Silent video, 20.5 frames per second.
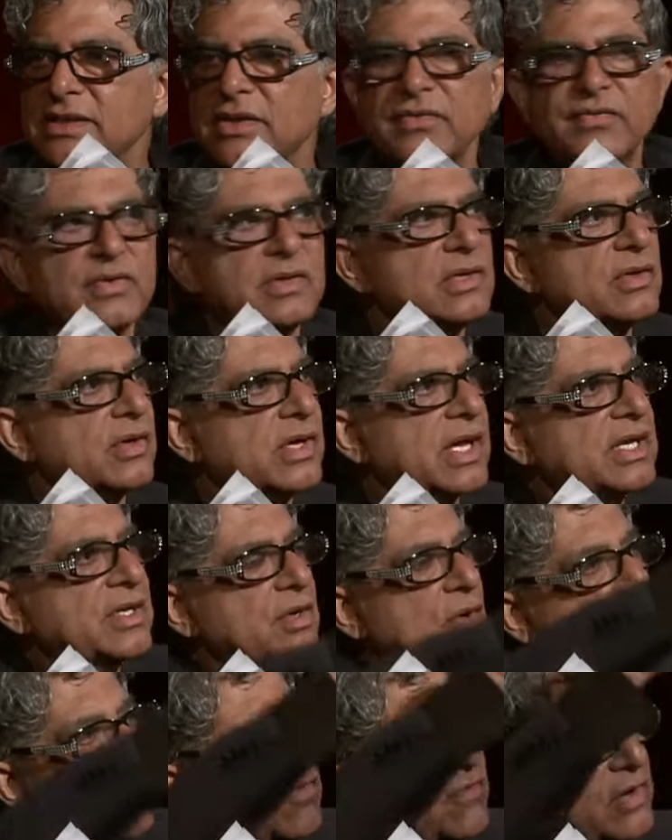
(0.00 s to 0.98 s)
So if you look at
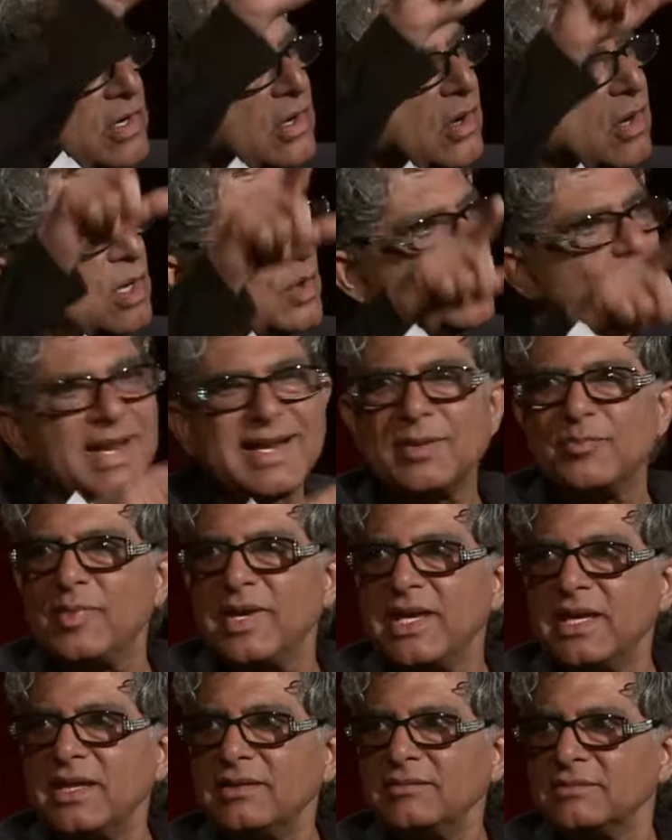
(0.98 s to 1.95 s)
overall
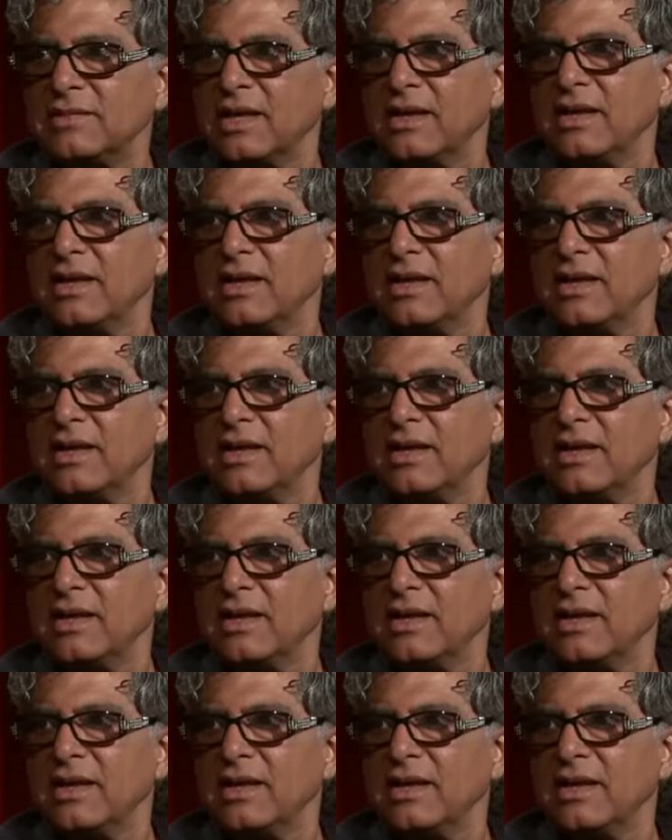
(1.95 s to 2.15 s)
well-being,